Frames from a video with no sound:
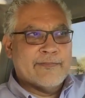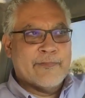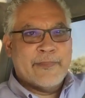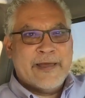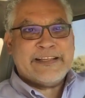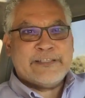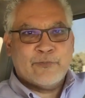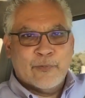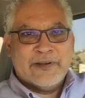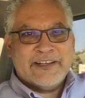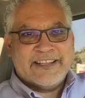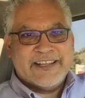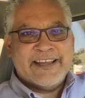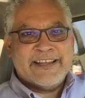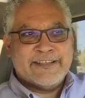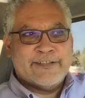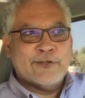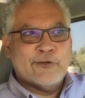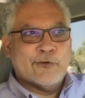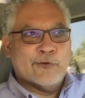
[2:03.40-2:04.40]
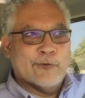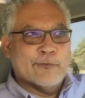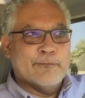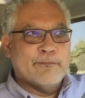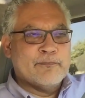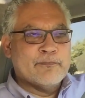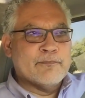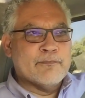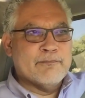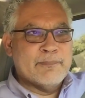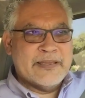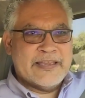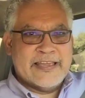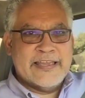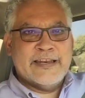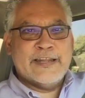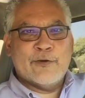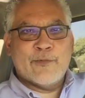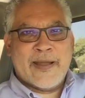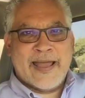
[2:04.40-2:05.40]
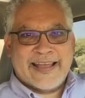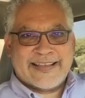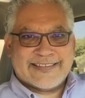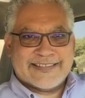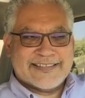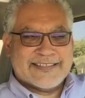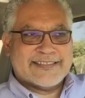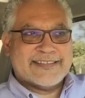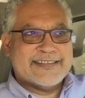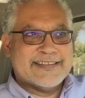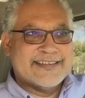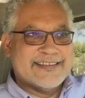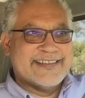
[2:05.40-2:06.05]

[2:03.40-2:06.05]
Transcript: That's what they do, bikini waxes.